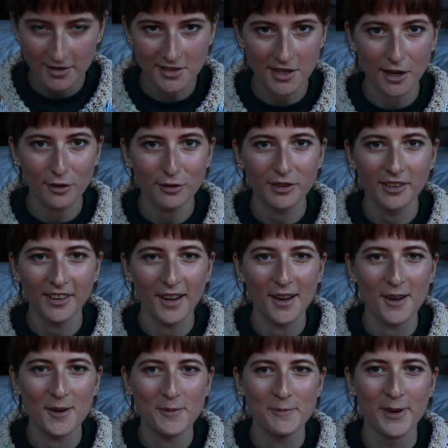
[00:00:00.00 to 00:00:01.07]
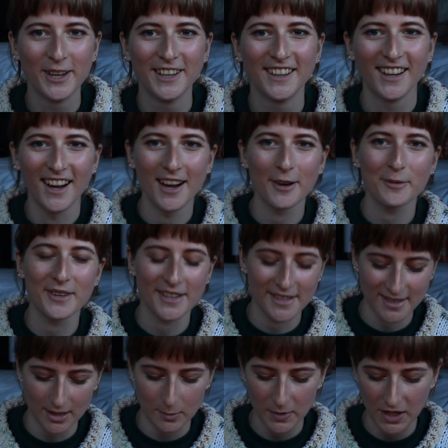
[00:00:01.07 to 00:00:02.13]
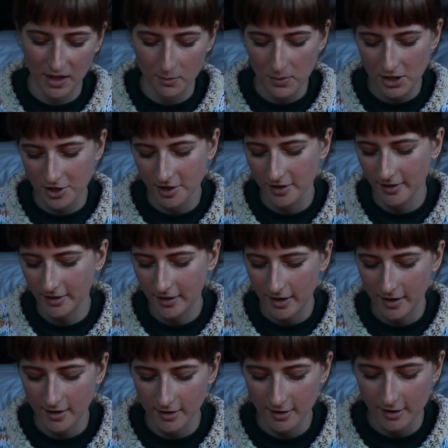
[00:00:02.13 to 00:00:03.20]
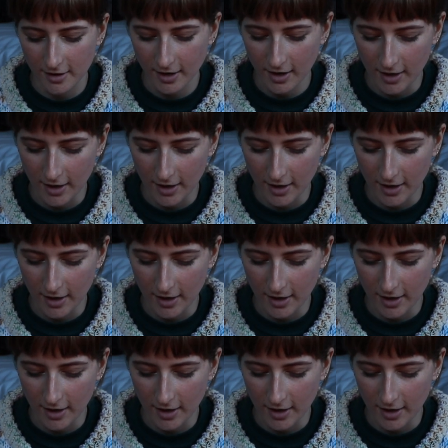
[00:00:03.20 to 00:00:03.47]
tough. I was a bit ambitious, and